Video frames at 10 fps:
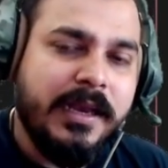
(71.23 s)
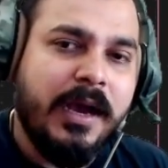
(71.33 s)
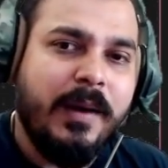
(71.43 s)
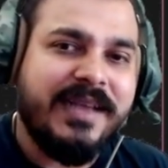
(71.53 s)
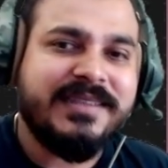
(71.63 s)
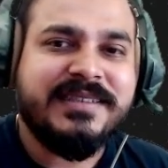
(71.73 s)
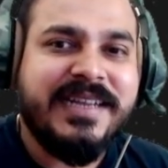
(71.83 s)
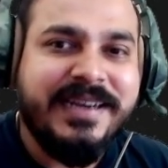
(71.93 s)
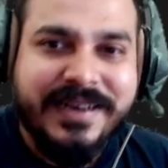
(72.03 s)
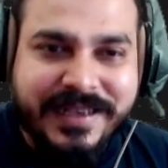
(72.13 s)
Now, as I
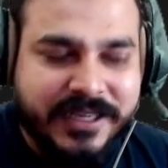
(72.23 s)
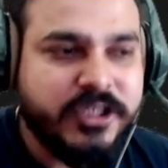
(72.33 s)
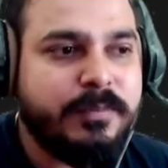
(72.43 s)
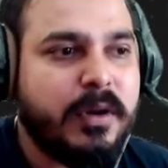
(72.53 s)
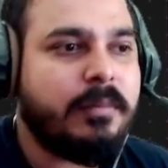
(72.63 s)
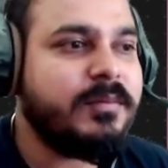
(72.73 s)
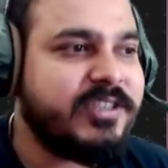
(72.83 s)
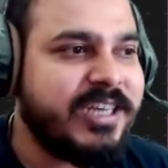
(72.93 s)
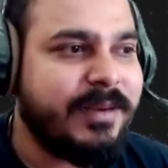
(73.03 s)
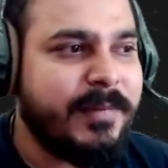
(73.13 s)
said, regression problem
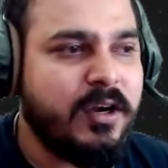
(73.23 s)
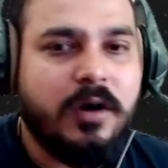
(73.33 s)
statement,